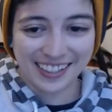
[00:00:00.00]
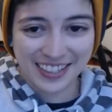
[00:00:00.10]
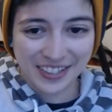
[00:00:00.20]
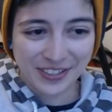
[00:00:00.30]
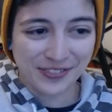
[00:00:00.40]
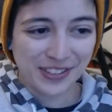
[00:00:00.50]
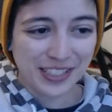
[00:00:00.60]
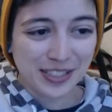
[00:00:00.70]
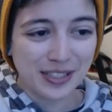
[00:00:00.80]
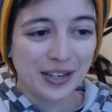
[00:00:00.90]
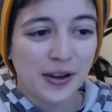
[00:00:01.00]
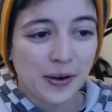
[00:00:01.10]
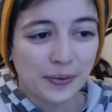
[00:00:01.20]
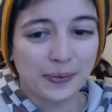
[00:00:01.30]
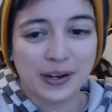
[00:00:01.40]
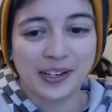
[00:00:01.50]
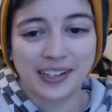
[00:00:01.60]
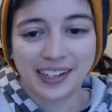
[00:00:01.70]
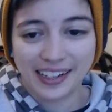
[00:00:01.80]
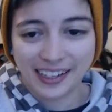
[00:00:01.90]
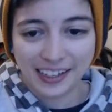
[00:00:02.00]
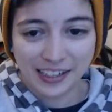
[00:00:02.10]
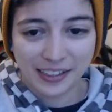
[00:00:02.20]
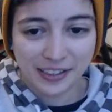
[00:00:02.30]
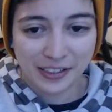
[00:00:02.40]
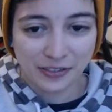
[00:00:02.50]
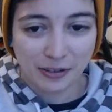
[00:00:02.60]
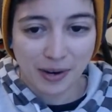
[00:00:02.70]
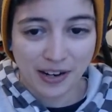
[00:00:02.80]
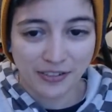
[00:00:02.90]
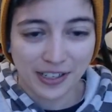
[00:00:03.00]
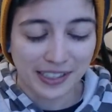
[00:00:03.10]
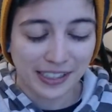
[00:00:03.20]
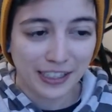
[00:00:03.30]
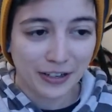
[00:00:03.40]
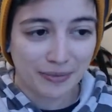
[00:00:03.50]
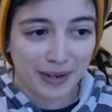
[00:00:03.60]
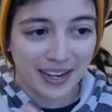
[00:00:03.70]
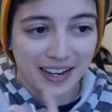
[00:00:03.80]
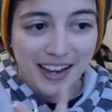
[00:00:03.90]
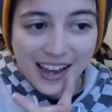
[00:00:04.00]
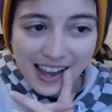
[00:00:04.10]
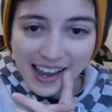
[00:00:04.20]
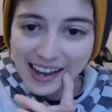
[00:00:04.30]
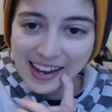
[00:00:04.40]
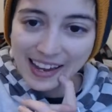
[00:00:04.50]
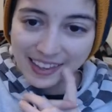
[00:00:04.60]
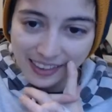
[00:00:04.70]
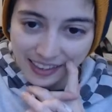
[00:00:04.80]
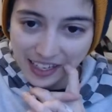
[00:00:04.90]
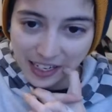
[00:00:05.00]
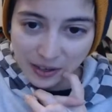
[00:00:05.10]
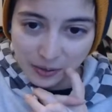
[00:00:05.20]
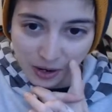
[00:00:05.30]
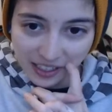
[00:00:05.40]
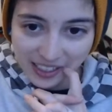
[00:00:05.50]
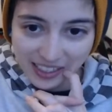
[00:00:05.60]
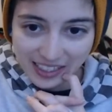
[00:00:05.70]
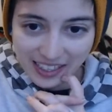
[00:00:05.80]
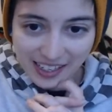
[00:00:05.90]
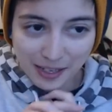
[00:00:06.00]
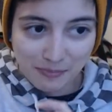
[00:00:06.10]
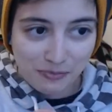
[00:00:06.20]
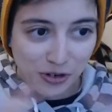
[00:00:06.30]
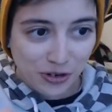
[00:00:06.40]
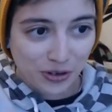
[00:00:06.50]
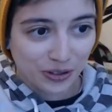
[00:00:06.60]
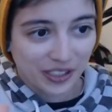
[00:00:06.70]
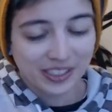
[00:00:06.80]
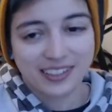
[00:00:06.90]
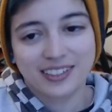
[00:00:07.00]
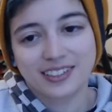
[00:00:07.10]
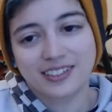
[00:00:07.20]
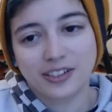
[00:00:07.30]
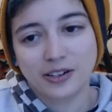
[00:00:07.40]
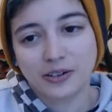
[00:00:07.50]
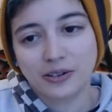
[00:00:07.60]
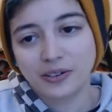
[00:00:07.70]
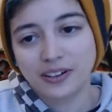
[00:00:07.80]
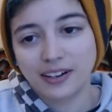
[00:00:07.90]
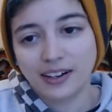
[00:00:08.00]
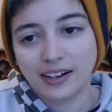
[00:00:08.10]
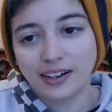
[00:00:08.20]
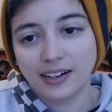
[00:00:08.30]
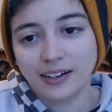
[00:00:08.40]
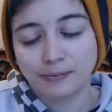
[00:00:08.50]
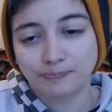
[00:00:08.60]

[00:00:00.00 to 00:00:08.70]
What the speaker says: So for this one is for my friend Kenome, and they wanted a moon. So I